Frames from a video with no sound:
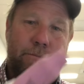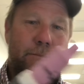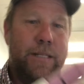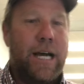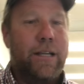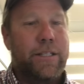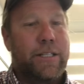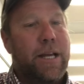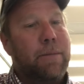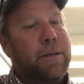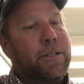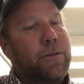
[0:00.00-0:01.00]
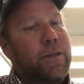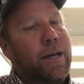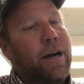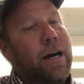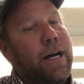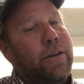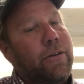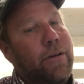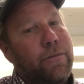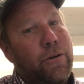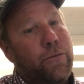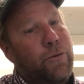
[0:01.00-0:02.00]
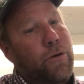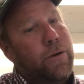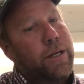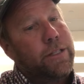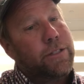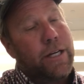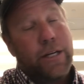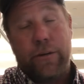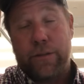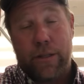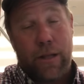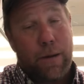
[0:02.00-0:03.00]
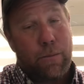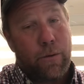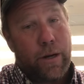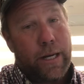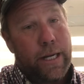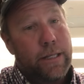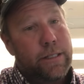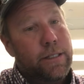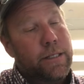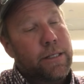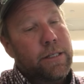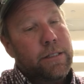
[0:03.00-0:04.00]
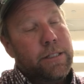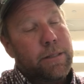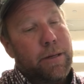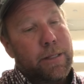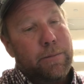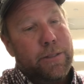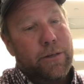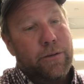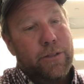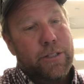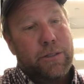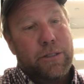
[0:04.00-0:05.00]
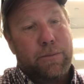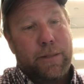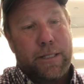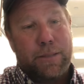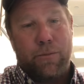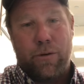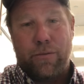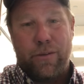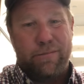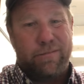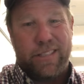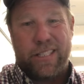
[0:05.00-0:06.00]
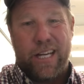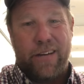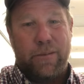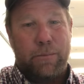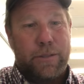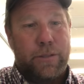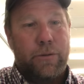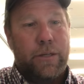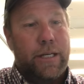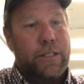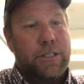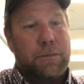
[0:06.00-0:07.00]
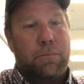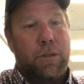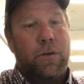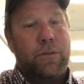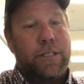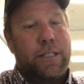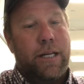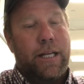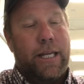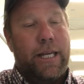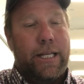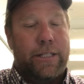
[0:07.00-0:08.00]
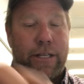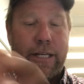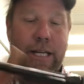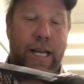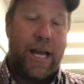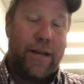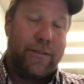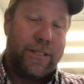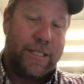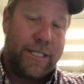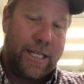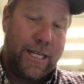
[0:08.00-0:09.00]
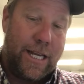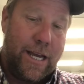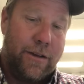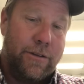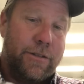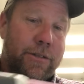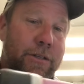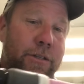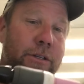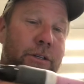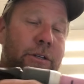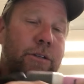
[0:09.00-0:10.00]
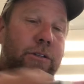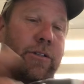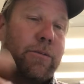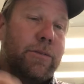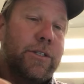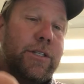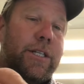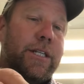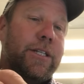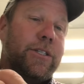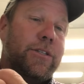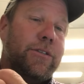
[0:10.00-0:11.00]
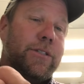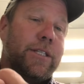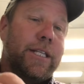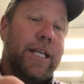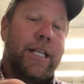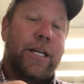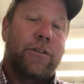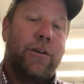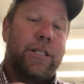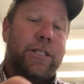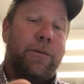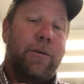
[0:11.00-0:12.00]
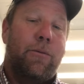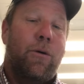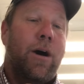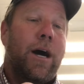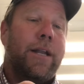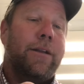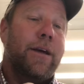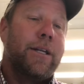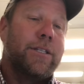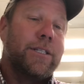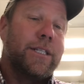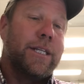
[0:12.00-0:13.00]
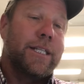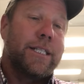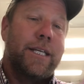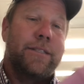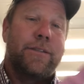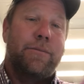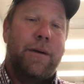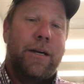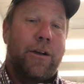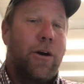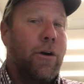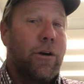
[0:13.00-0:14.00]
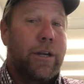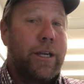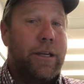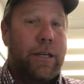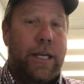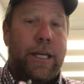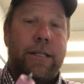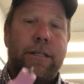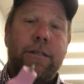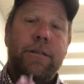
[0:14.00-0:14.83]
Now this cup gets really hot, you have no focus, you gotta use a lot more heat to melt the material. This just becomes more of just kind of a bazooka. It just blows a ton of heat. So you gotta have this sticking out. So we're just using the electrons that we want, not just an excessive amount of arc heat,